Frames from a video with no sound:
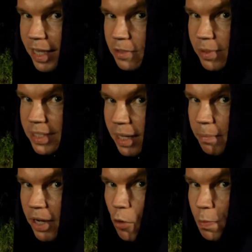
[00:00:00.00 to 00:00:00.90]
class, we
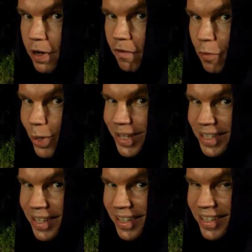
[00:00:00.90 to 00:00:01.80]
said be open to
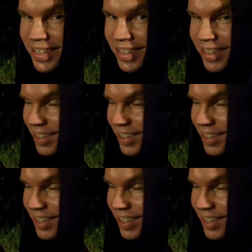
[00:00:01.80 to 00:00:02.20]
voices.